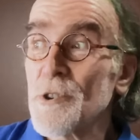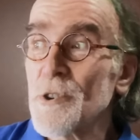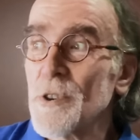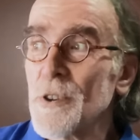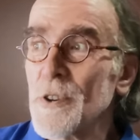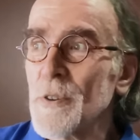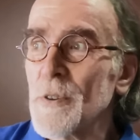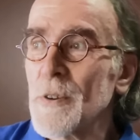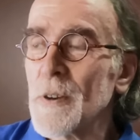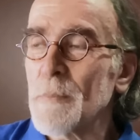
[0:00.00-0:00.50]

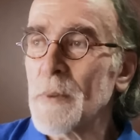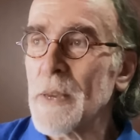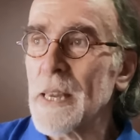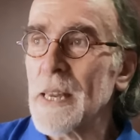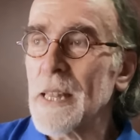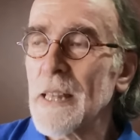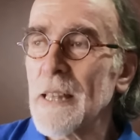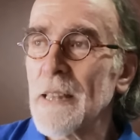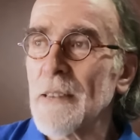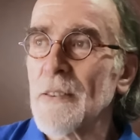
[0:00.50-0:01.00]
true. I
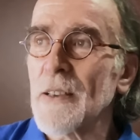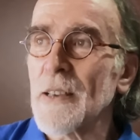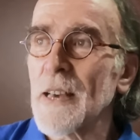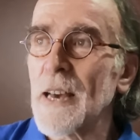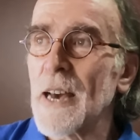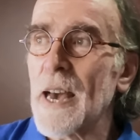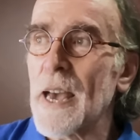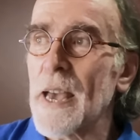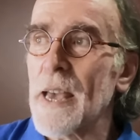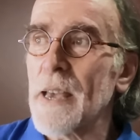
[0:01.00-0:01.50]
mean, here's a
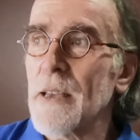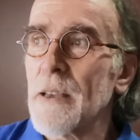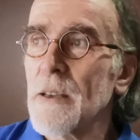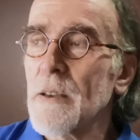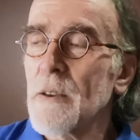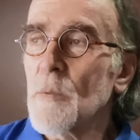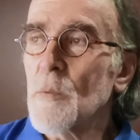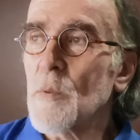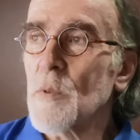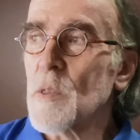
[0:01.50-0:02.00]
guy,
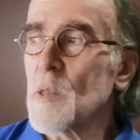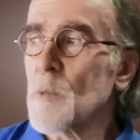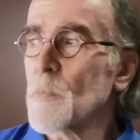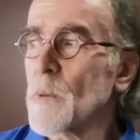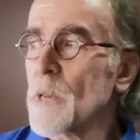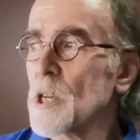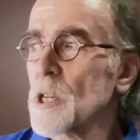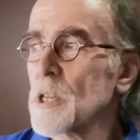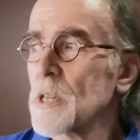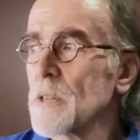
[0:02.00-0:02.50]
the
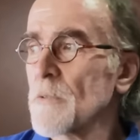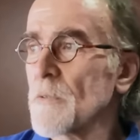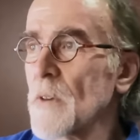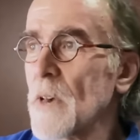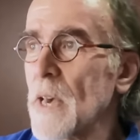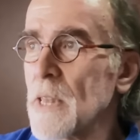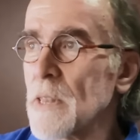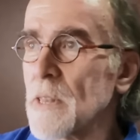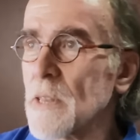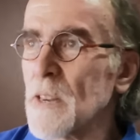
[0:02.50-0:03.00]
special
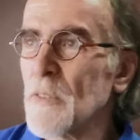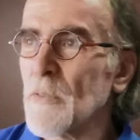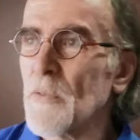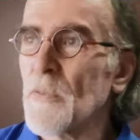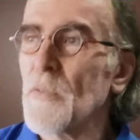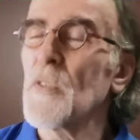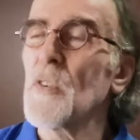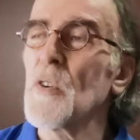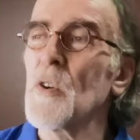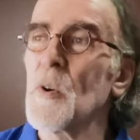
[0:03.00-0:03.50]
advisor to
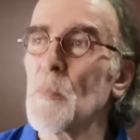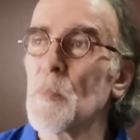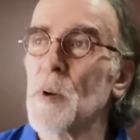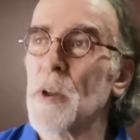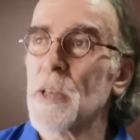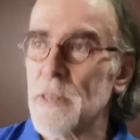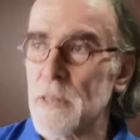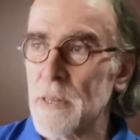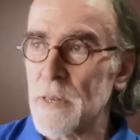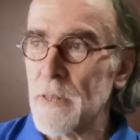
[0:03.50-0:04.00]
four
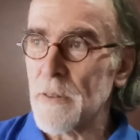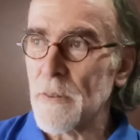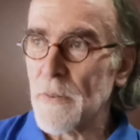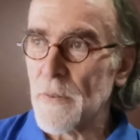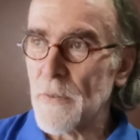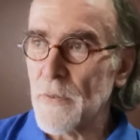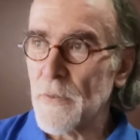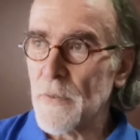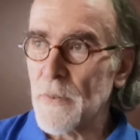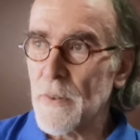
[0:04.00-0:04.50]

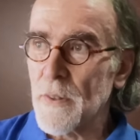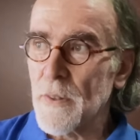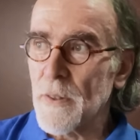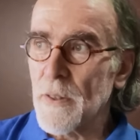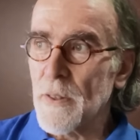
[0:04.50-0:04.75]
presidents,